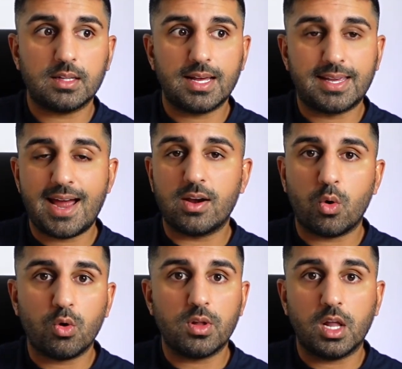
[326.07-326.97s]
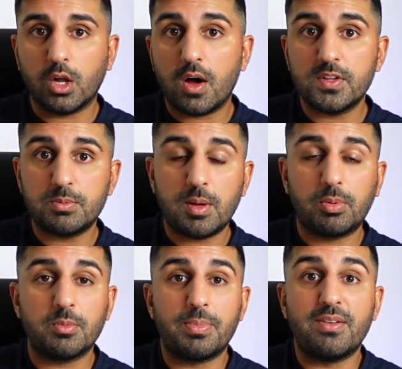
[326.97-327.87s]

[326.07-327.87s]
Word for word: Again, all, a lot of these people had been